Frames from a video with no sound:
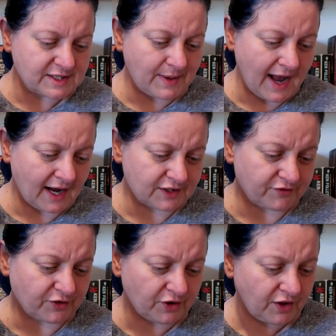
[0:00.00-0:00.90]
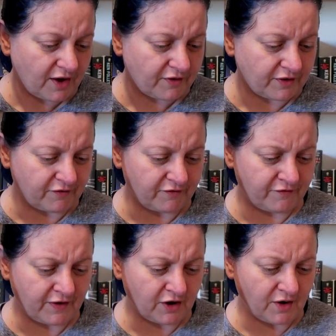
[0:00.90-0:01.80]
is packed full of
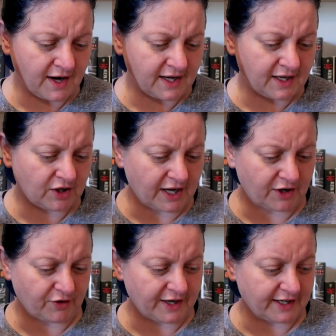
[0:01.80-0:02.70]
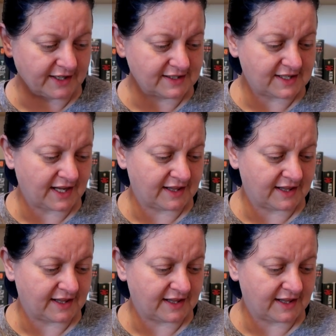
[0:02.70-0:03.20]
invigorating ingredients